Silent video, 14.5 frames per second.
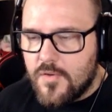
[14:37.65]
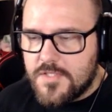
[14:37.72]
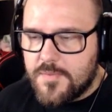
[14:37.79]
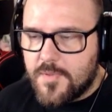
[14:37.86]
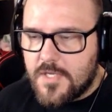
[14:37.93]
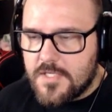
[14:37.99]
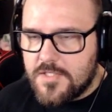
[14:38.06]
is
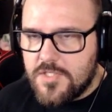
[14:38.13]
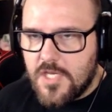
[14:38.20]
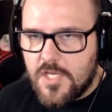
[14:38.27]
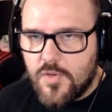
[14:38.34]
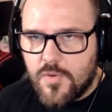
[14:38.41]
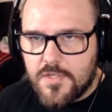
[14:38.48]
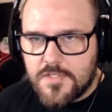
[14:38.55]
it because
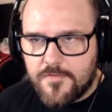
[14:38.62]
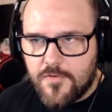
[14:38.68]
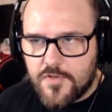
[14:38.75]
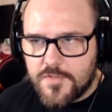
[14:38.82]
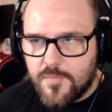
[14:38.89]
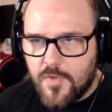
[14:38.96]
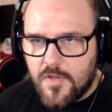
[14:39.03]
January is the
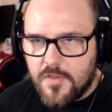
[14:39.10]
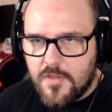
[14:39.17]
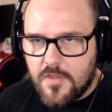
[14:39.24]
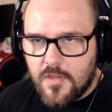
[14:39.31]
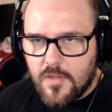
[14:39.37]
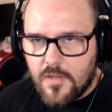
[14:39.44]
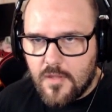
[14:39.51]
first month?
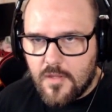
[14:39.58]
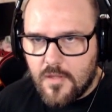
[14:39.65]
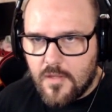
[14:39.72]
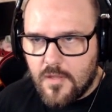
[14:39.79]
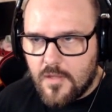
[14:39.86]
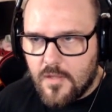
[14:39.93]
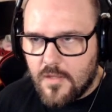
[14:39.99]

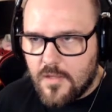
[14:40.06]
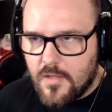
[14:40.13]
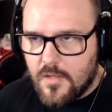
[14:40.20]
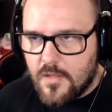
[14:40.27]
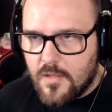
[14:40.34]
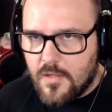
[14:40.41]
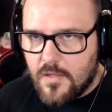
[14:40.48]

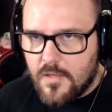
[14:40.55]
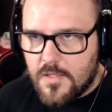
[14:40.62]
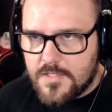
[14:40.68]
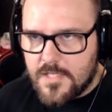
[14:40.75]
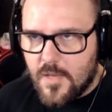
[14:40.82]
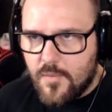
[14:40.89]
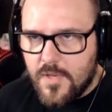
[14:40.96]

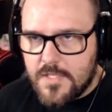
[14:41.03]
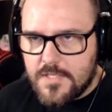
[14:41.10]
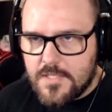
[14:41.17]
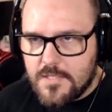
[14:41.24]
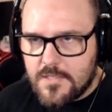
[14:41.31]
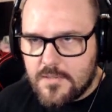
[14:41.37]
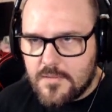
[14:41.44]
Is that why
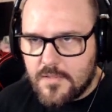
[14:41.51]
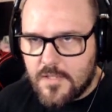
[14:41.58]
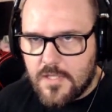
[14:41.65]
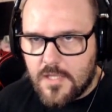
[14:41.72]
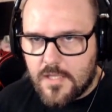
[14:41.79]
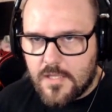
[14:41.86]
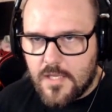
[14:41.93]
it's looking like